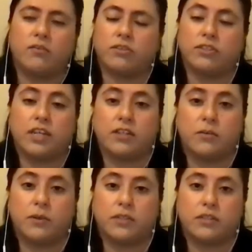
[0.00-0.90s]
or to tell you
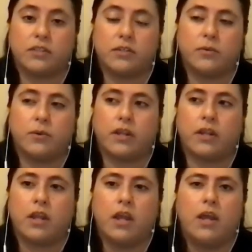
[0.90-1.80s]
what to do, and
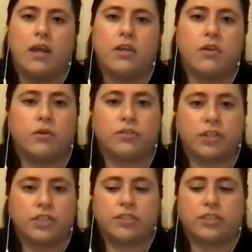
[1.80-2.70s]
you don't
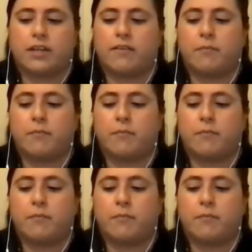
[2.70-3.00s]
trust yourself.